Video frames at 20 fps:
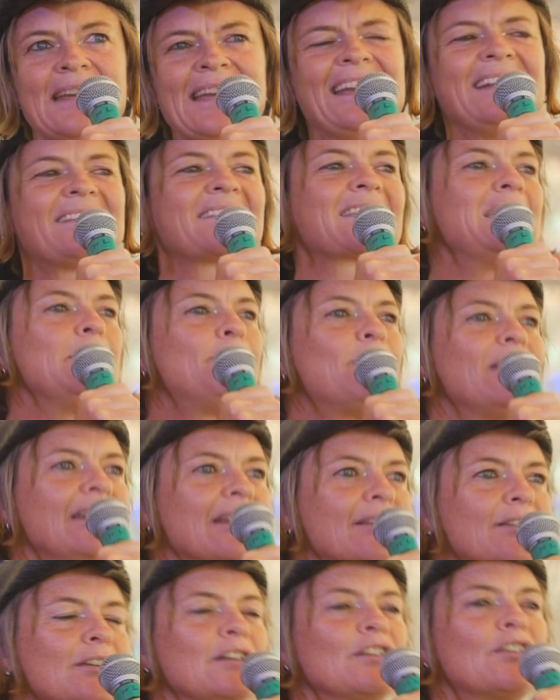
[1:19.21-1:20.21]
It's keeping
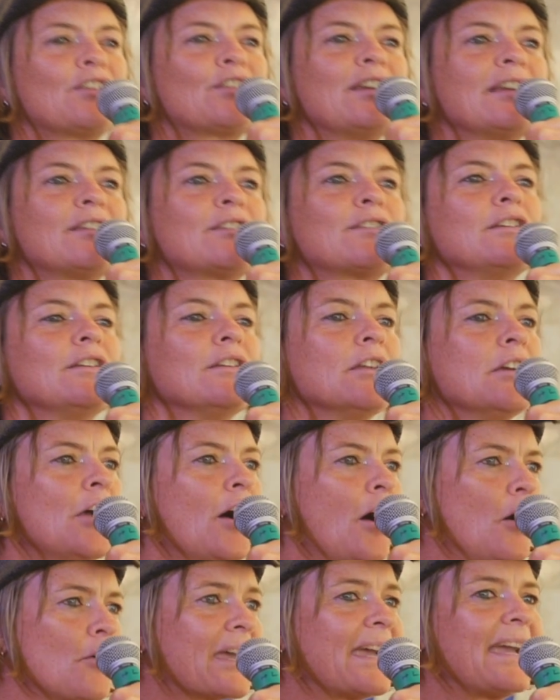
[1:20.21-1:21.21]
this consistent.
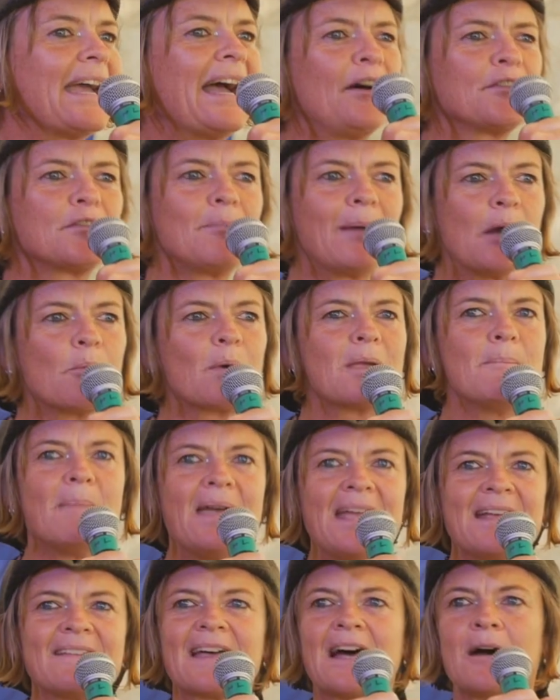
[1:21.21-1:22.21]
Okay, how's about we
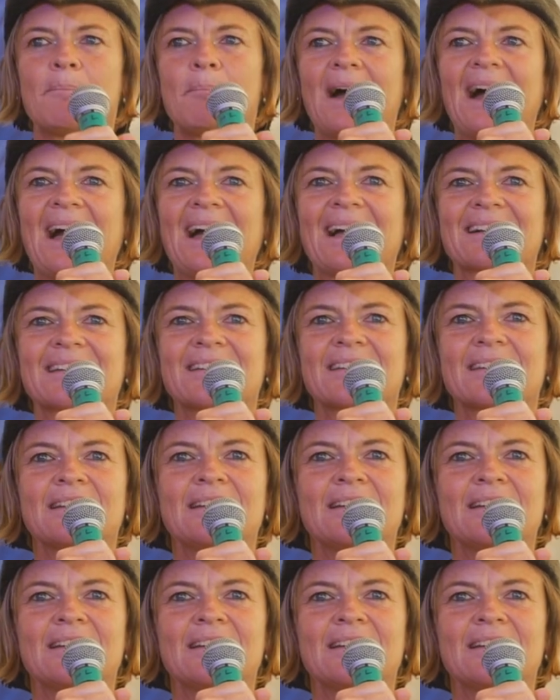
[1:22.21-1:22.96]
make that a pact?